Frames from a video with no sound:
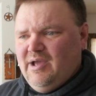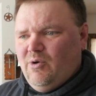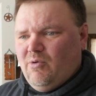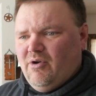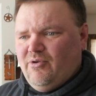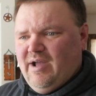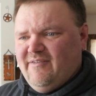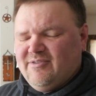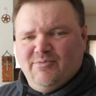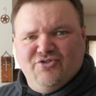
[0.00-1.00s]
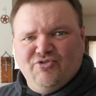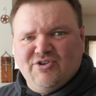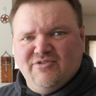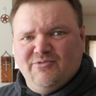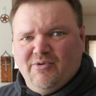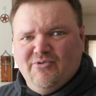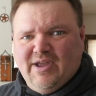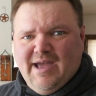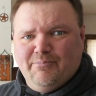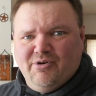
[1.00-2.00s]
or you have some restrictions where you
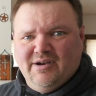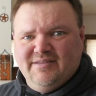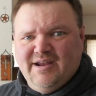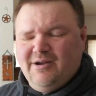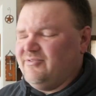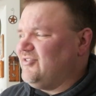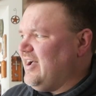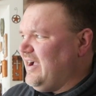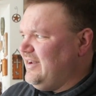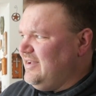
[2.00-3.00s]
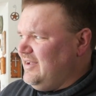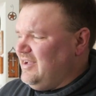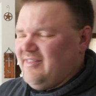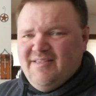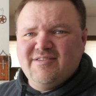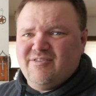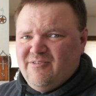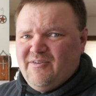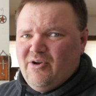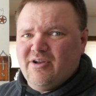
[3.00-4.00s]
can't put an antenna outside, this is
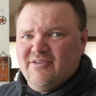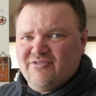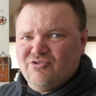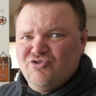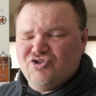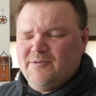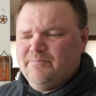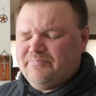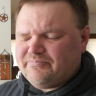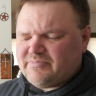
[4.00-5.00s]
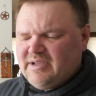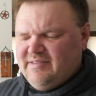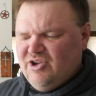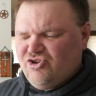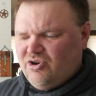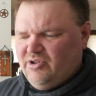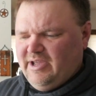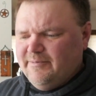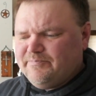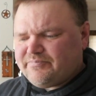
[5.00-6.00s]
a very good solution.
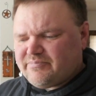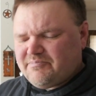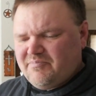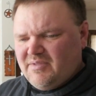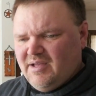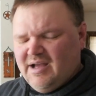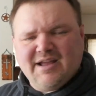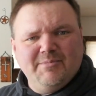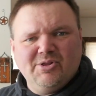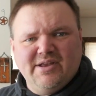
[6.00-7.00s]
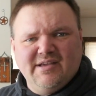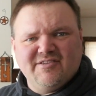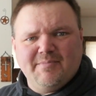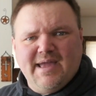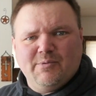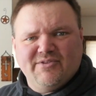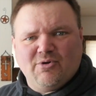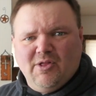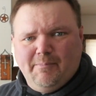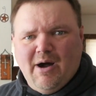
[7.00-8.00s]
Additionally, Chameleon does make what's
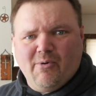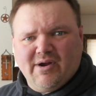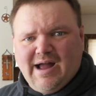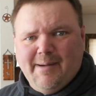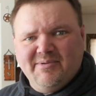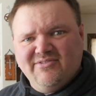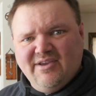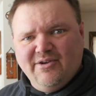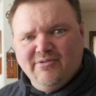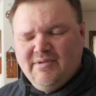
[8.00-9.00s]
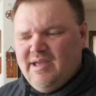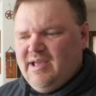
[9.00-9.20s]
called a power compensator